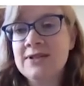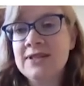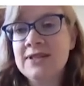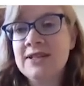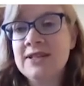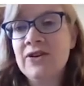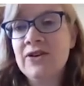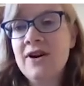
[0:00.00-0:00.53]
And
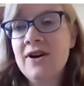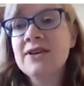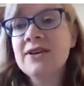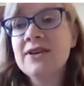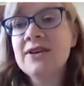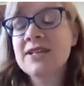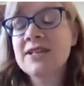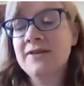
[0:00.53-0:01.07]
if they're not
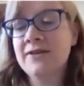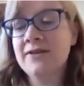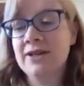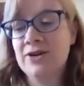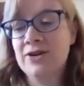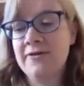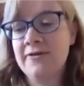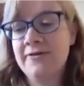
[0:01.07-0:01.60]
given
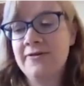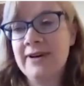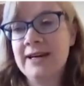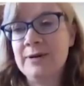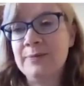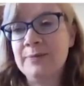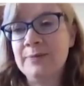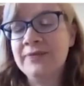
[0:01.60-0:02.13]
enough
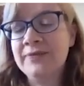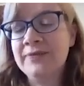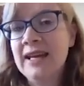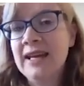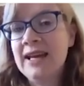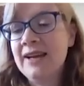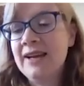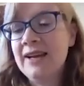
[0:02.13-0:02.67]

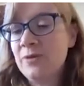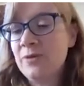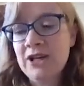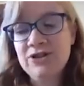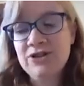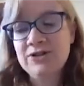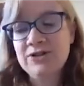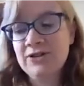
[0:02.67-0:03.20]

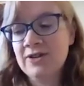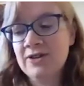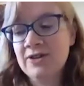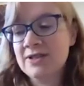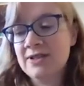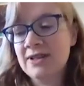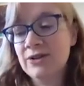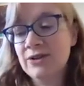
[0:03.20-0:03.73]
information or not,
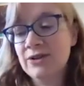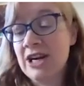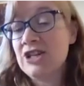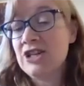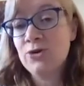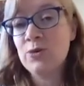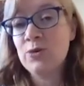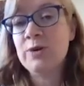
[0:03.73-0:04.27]
age
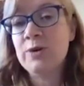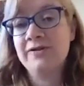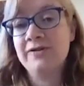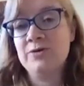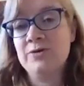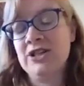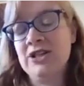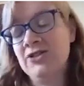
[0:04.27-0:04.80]
appropriate
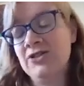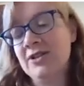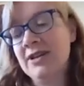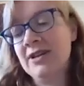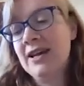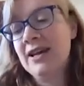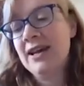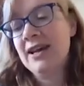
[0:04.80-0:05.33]
information,
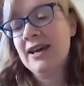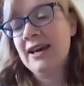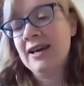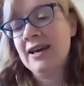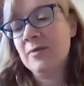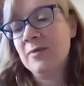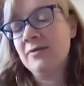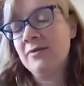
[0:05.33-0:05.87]

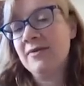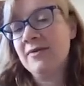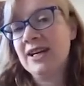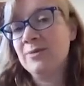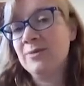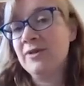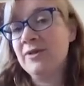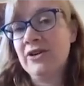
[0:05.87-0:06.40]
it
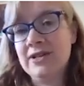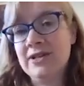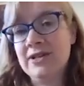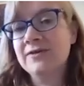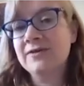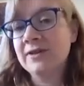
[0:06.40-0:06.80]
can be very difficult